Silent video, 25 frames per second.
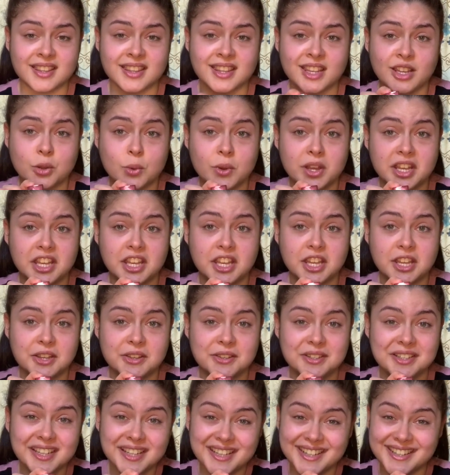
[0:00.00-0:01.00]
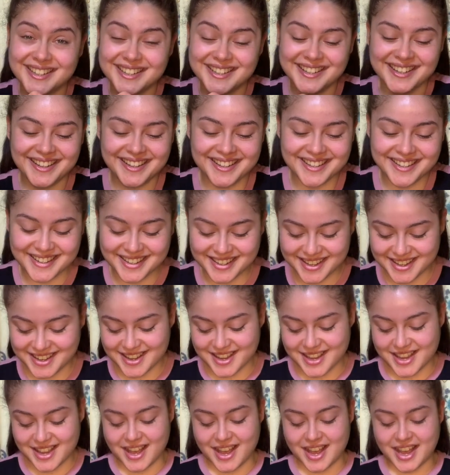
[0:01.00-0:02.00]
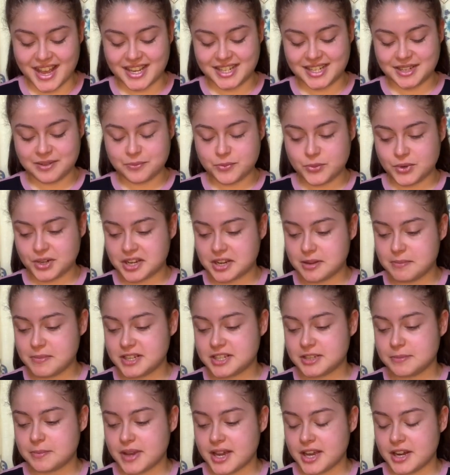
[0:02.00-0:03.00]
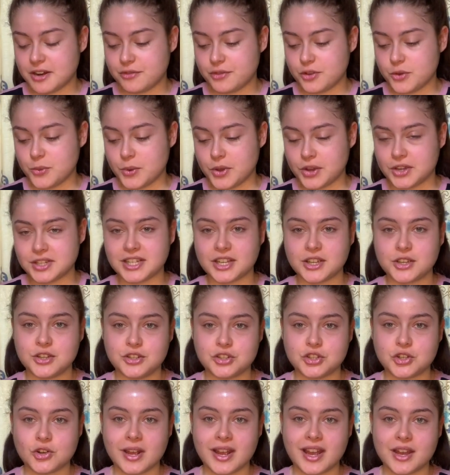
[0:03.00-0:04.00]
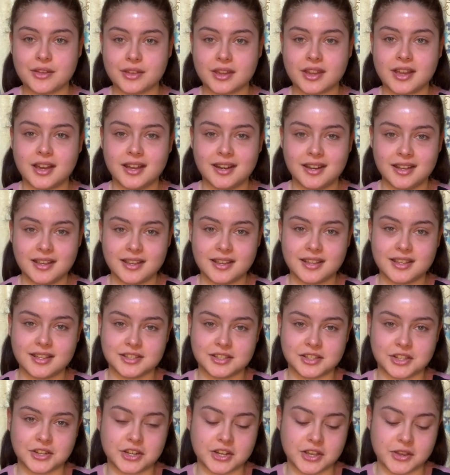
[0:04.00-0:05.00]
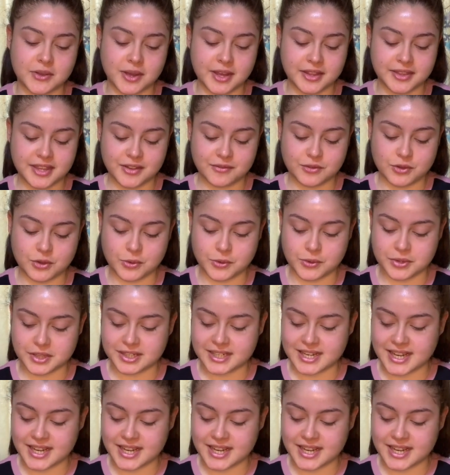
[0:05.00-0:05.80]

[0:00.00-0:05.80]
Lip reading: they're quite cute. I didn't want to commit to buying a full one because I couldn't try out the colour, because you know they've got all the